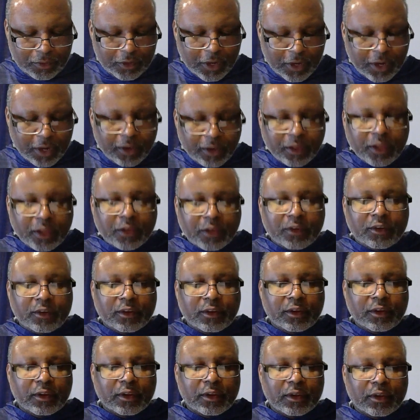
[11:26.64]
send
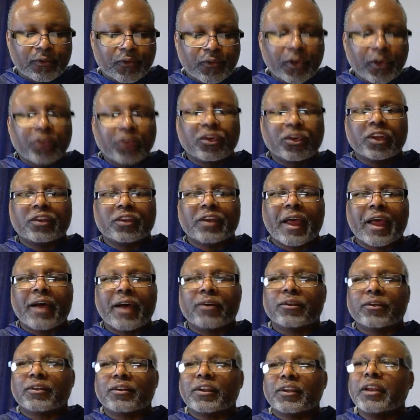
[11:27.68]
this, fill this
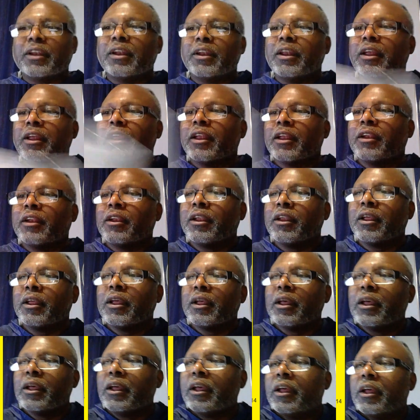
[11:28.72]
out, send it in.
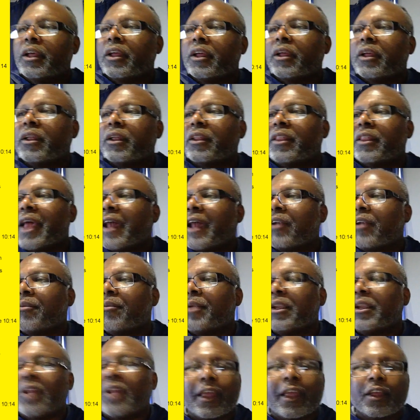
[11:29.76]
That'll
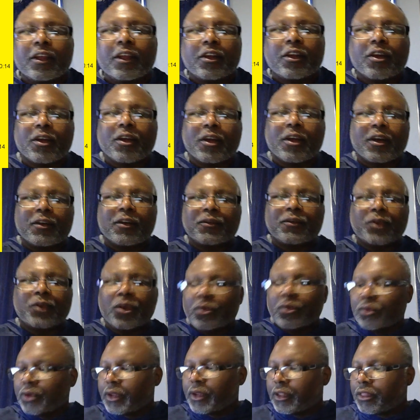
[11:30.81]
be taken care of,
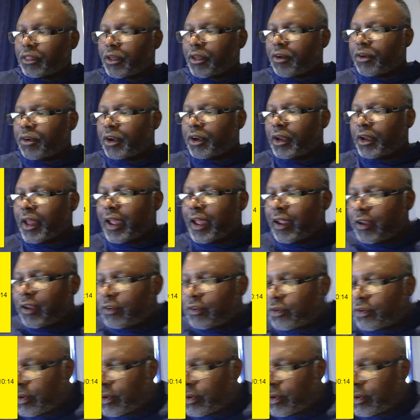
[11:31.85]
usually 30 days